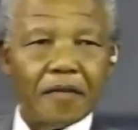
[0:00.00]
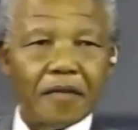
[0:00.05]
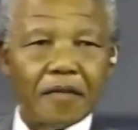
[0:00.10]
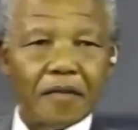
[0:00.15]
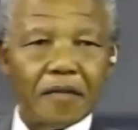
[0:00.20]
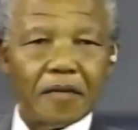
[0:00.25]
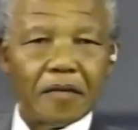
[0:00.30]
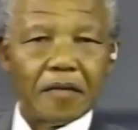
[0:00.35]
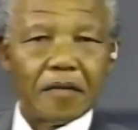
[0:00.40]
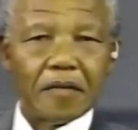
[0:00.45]

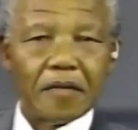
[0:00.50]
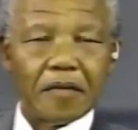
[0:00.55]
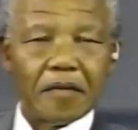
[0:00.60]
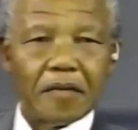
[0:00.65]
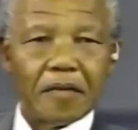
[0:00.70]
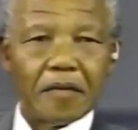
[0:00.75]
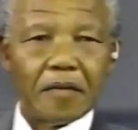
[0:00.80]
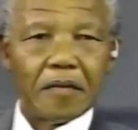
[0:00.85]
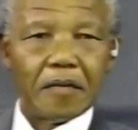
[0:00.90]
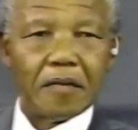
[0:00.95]

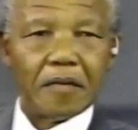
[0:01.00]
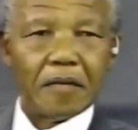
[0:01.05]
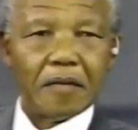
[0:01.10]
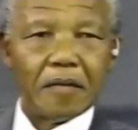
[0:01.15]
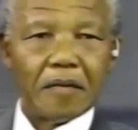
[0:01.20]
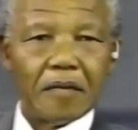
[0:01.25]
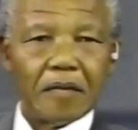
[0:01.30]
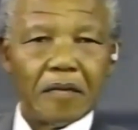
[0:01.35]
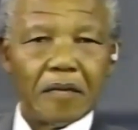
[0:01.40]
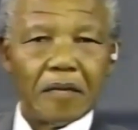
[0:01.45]

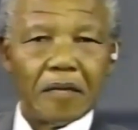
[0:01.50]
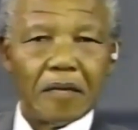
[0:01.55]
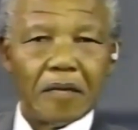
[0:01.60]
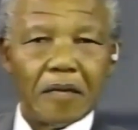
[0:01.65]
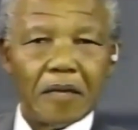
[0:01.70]
Nothing is said.